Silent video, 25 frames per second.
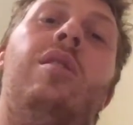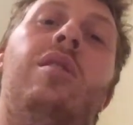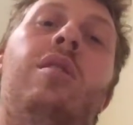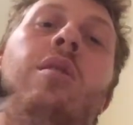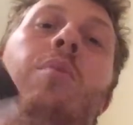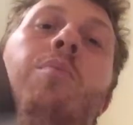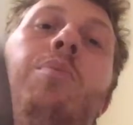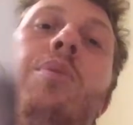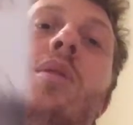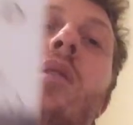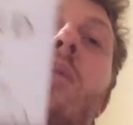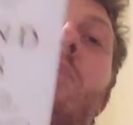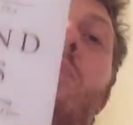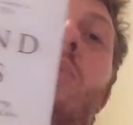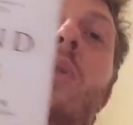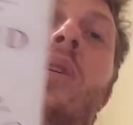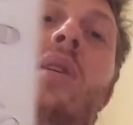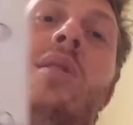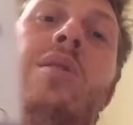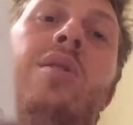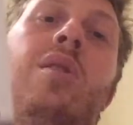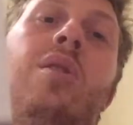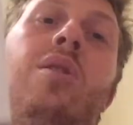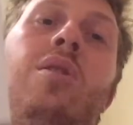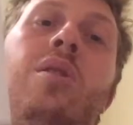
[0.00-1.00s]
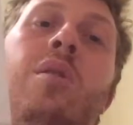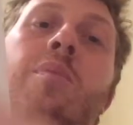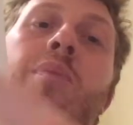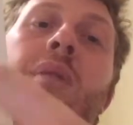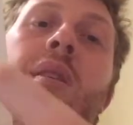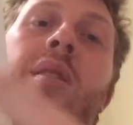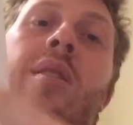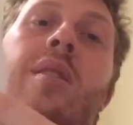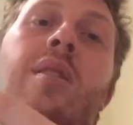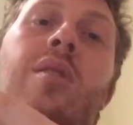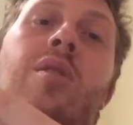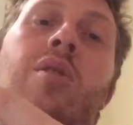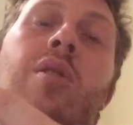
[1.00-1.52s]
a good book, but has largely been
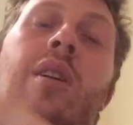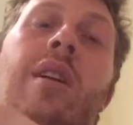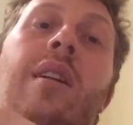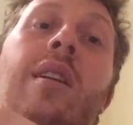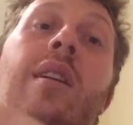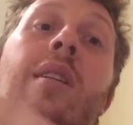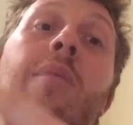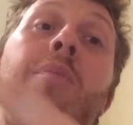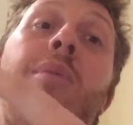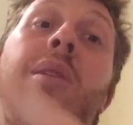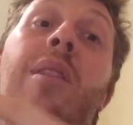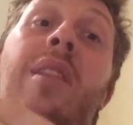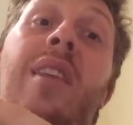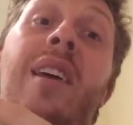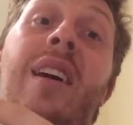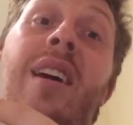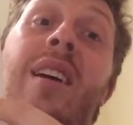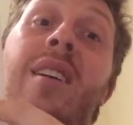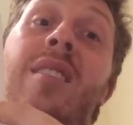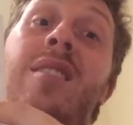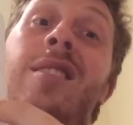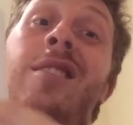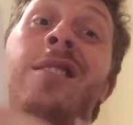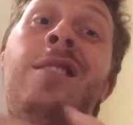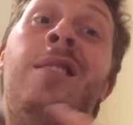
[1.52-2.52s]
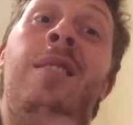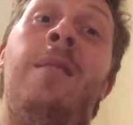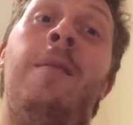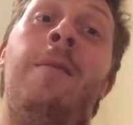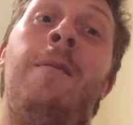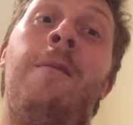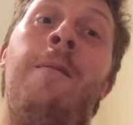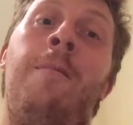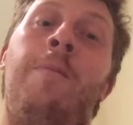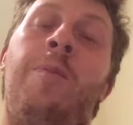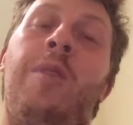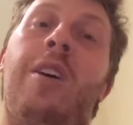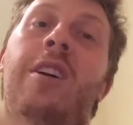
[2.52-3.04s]
discredited. But this,
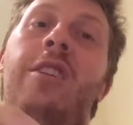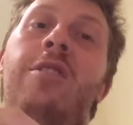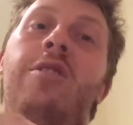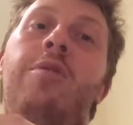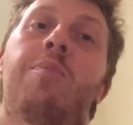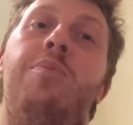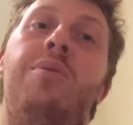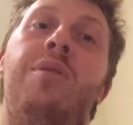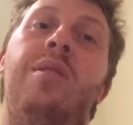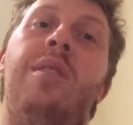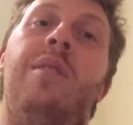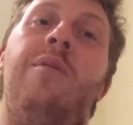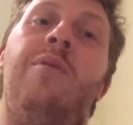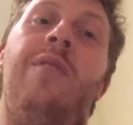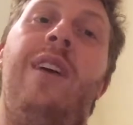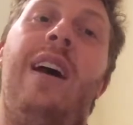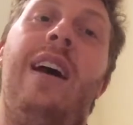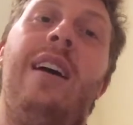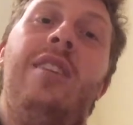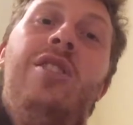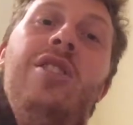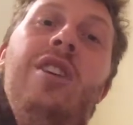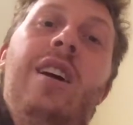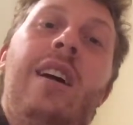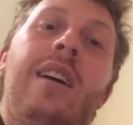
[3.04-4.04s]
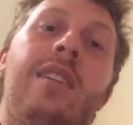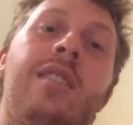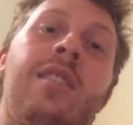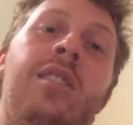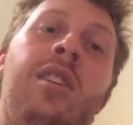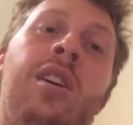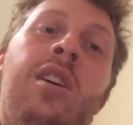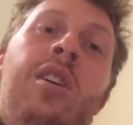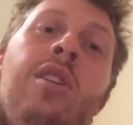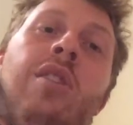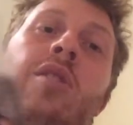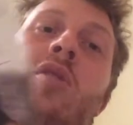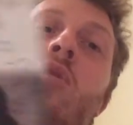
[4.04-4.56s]
100% fact checked,
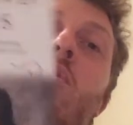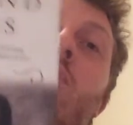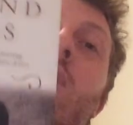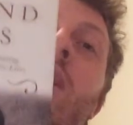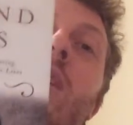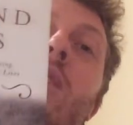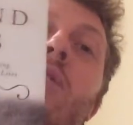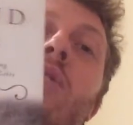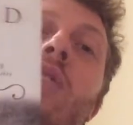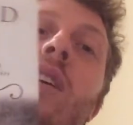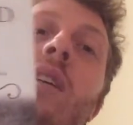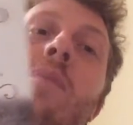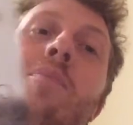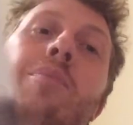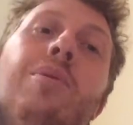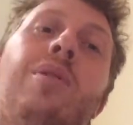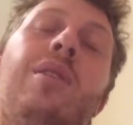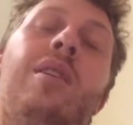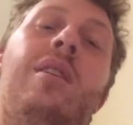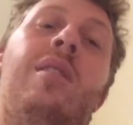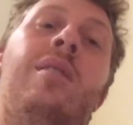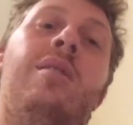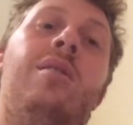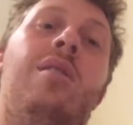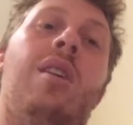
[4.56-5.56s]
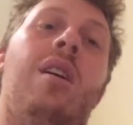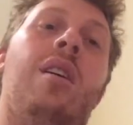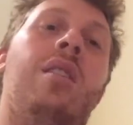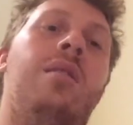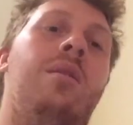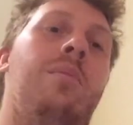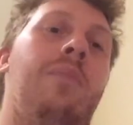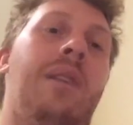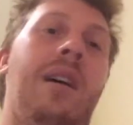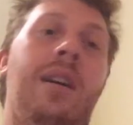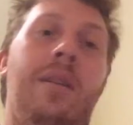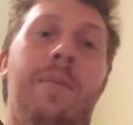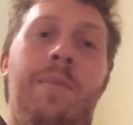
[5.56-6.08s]
great book. Talks
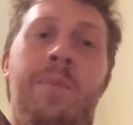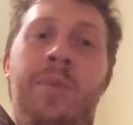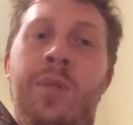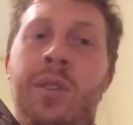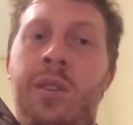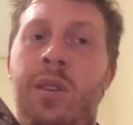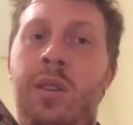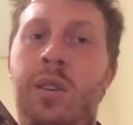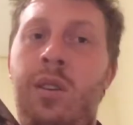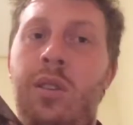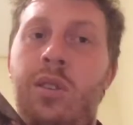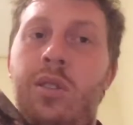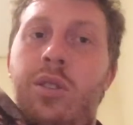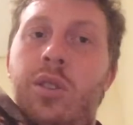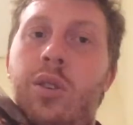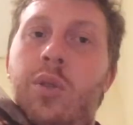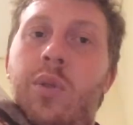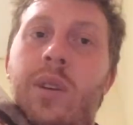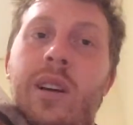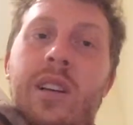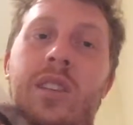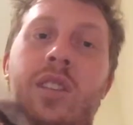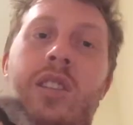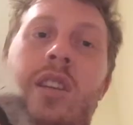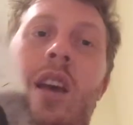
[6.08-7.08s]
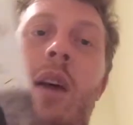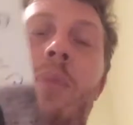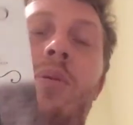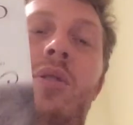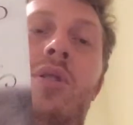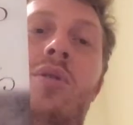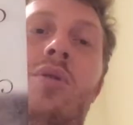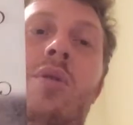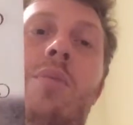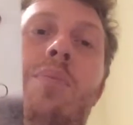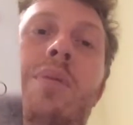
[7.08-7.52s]
about 2 exceptional